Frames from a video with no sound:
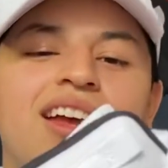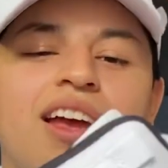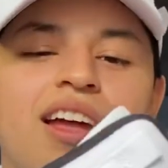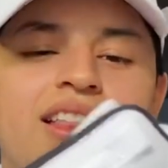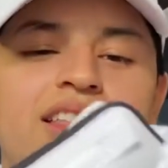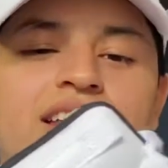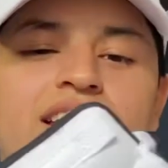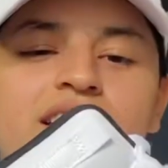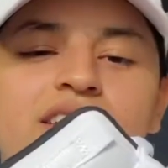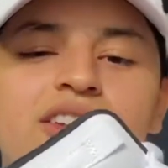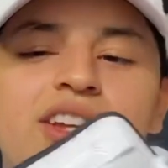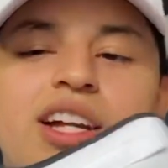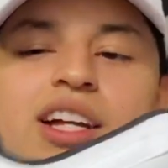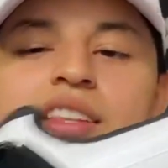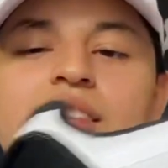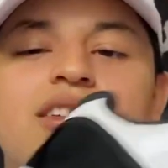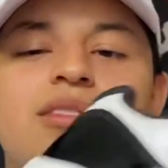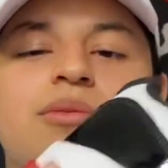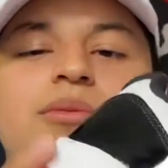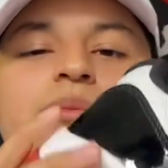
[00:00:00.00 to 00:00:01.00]
And then you
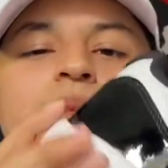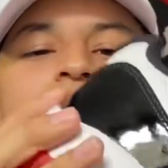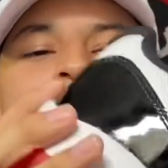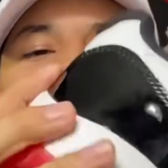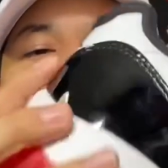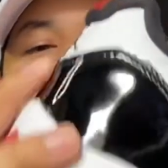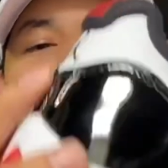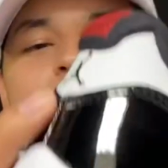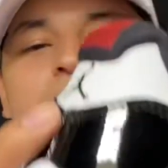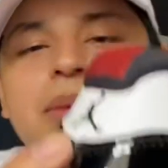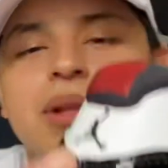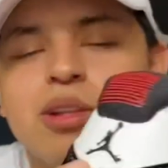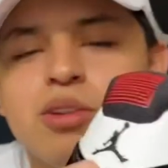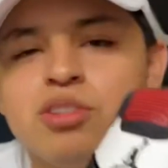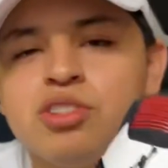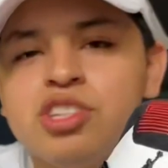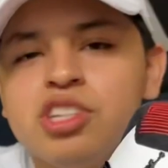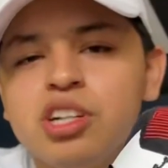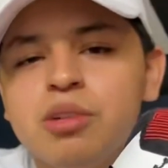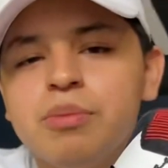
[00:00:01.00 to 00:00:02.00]
got the baby
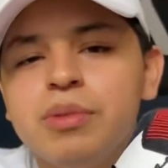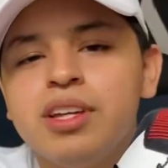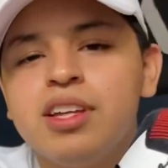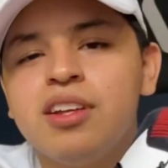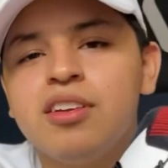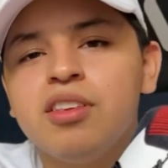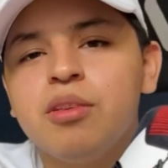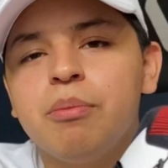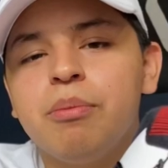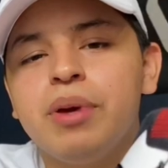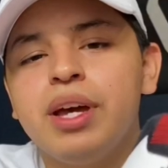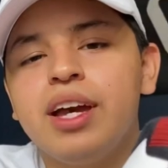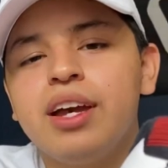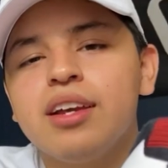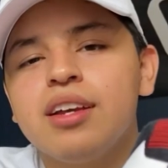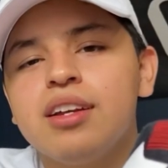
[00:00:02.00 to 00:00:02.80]
little Jumpman on the back.